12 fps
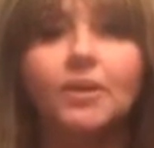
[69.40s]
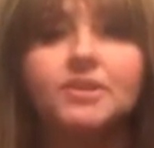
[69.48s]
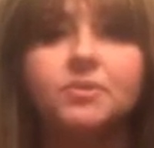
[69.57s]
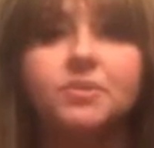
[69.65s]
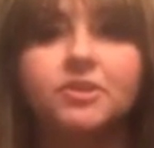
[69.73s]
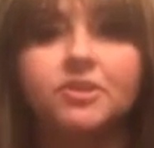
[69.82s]
I
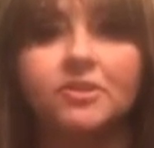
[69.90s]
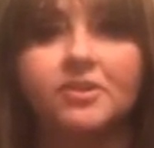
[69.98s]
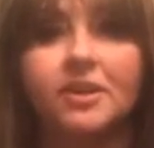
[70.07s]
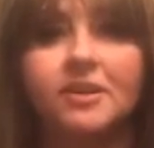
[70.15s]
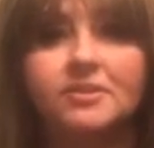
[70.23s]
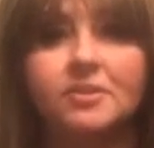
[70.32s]
just want to show you
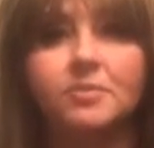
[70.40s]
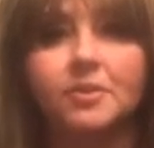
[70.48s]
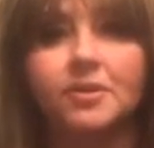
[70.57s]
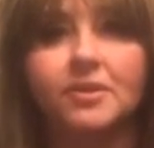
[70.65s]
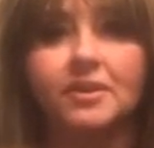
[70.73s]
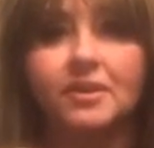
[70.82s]
guys, I'm
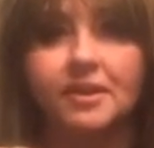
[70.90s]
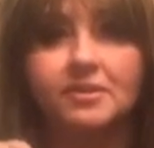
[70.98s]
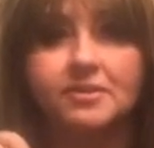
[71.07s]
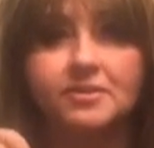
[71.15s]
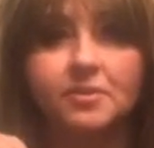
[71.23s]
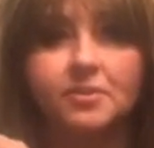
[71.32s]
wearing the
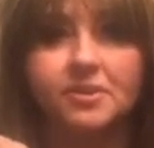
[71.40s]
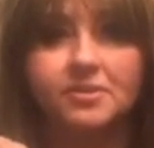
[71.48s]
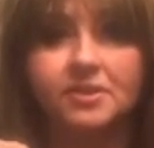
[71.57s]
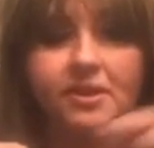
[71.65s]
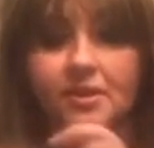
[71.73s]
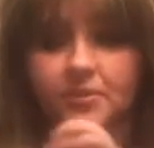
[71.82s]
necklace. I wore it
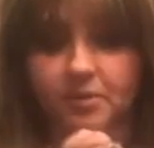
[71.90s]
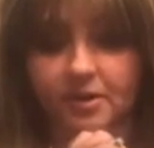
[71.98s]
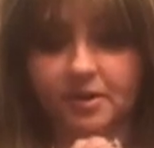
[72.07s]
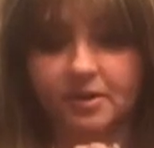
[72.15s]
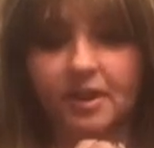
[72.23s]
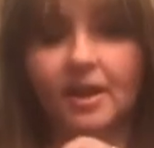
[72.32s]
today to
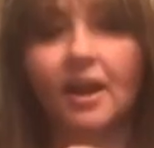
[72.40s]
work.